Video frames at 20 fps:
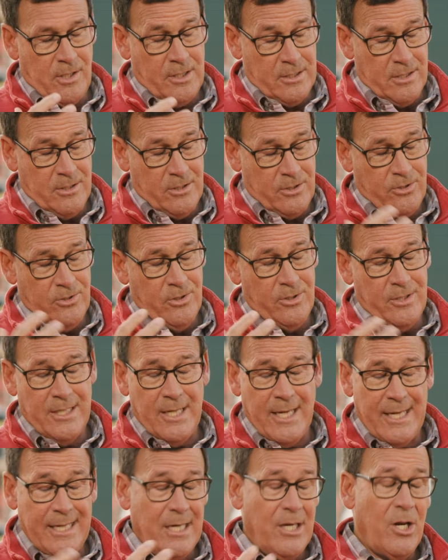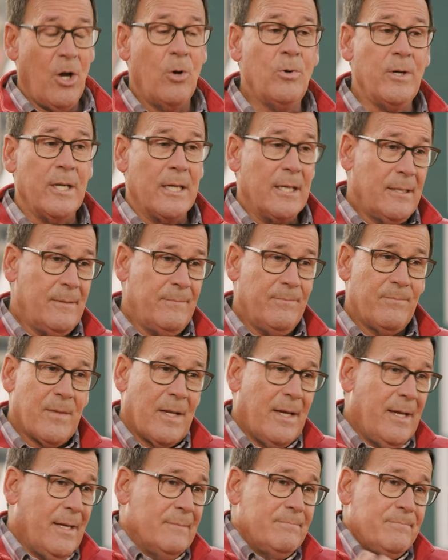adulthood not knowing
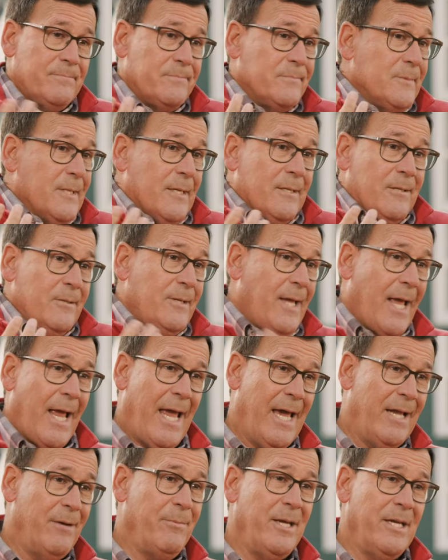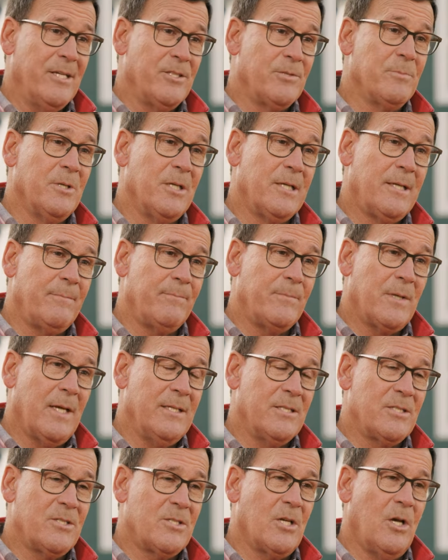you know, how to manage money.
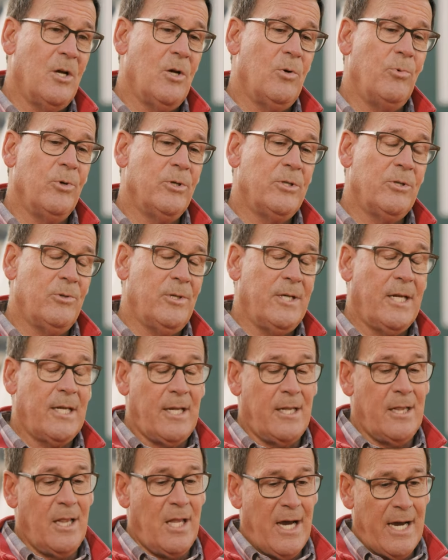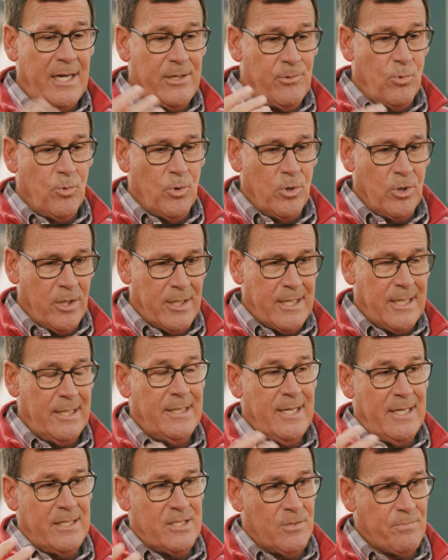And so we're doing a lot of work in
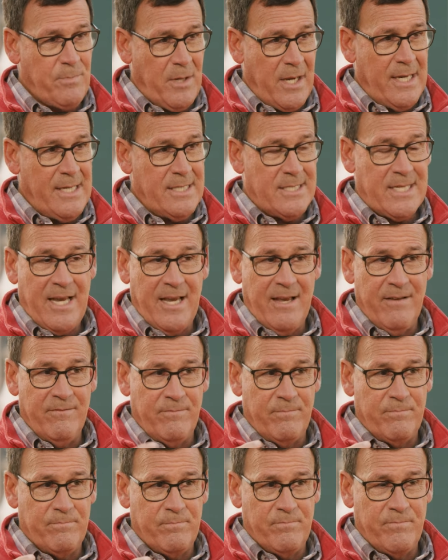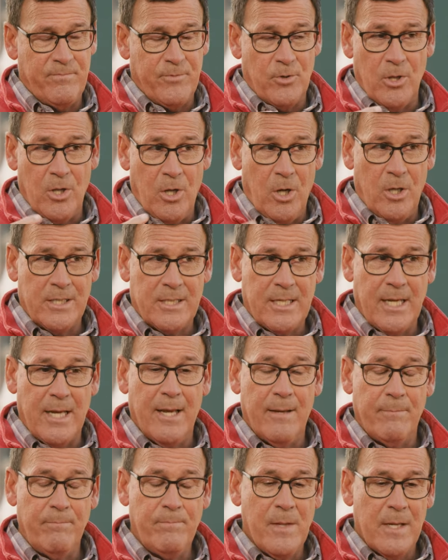that space, have for a long
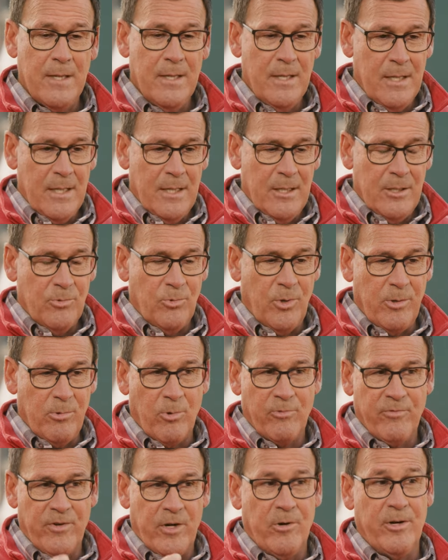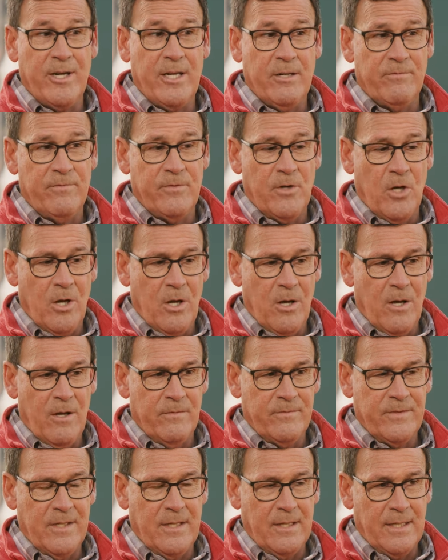time. We were very
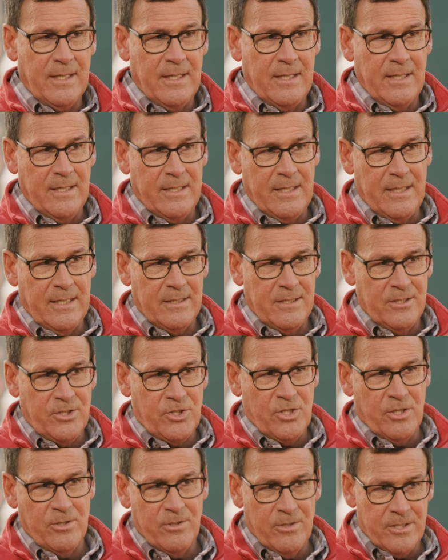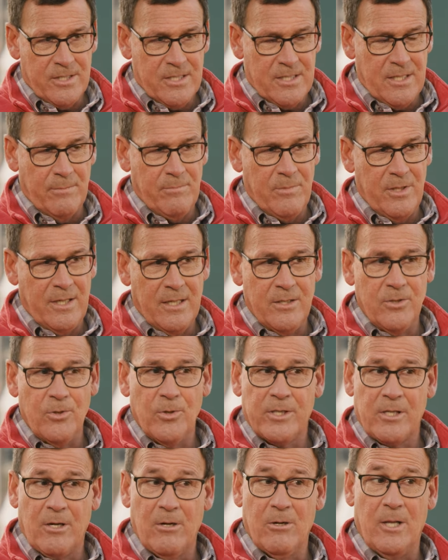involved in getting the General Assembly in
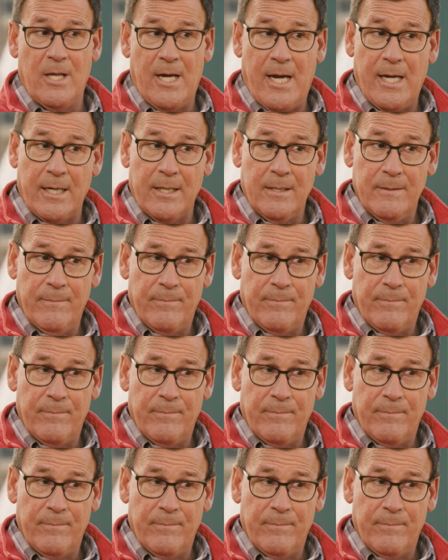North Carolina